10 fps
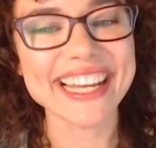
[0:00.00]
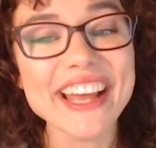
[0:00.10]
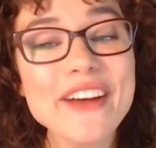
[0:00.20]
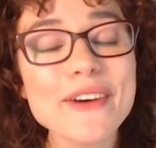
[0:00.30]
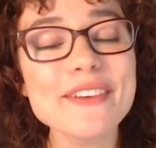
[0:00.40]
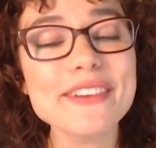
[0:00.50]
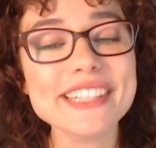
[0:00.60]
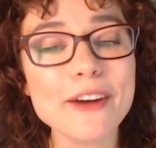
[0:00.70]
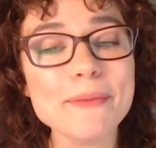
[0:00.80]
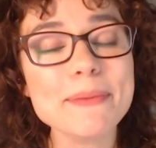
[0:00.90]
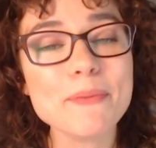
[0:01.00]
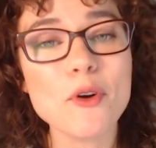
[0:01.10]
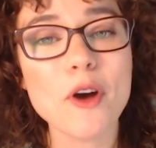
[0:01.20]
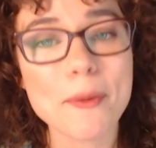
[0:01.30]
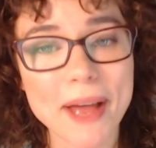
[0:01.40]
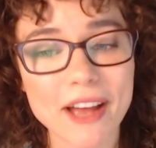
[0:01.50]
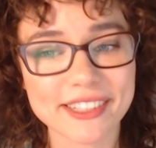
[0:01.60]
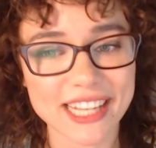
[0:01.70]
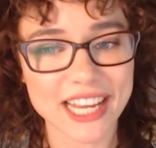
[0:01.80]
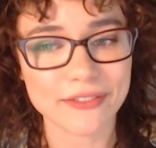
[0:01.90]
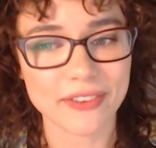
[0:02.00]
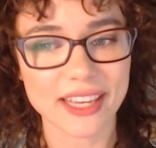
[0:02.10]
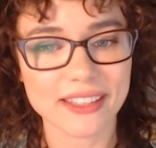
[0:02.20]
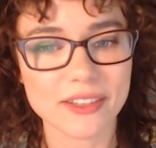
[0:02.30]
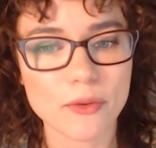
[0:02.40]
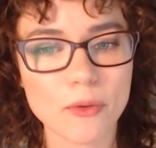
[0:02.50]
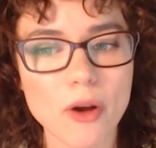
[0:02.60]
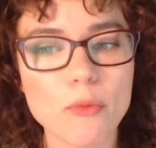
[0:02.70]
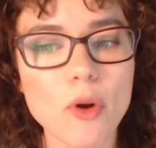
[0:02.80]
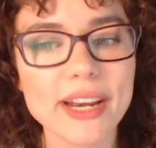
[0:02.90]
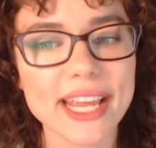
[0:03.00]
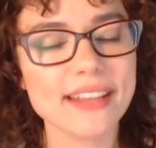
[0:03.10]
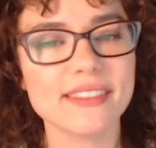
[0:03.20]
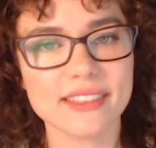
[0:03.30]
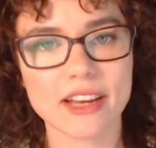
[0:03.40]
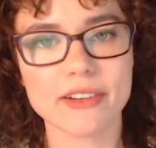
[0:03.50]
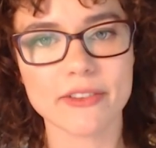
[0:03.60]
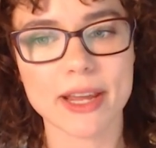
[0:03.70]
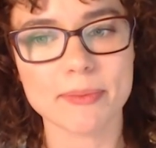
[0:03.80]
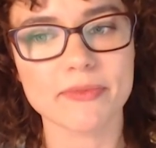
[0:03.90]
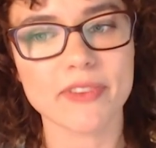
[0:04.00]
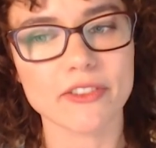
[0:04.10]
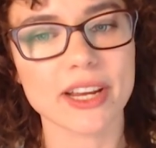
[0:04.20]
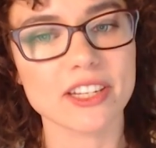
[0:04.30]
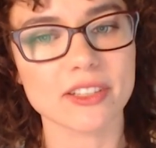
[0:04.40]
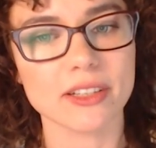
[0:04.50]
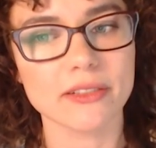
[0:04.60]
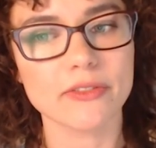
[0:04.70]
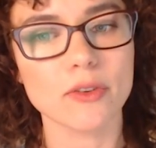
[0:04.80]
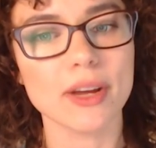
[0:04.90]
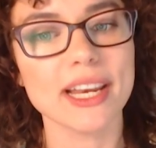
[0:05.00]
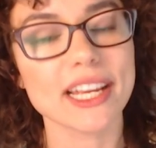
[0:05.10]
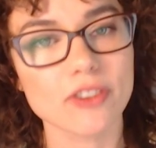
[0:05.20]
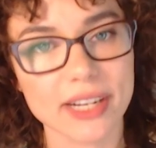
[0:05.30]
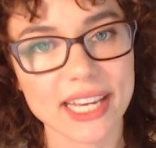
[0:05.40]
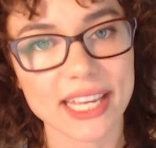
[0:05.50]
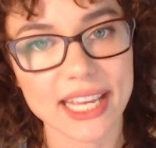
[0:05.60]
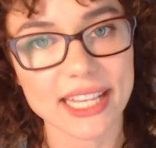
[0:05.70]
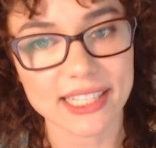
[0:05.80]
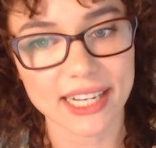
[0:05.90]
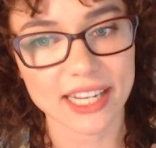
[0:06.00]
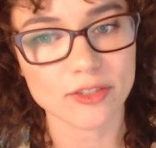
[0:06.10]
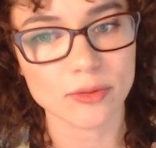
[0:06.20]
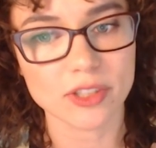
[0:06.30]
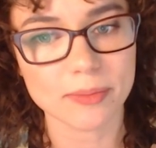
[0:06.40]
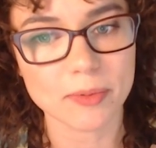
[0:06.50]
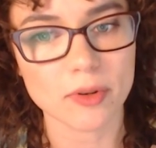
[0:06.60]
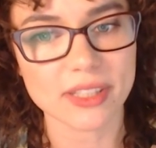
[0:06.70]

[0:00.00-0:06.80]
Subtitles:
Well, tell me more about SAFEIS. What is the Saudi Arabian Federation for Electronic and Intellectual Sports,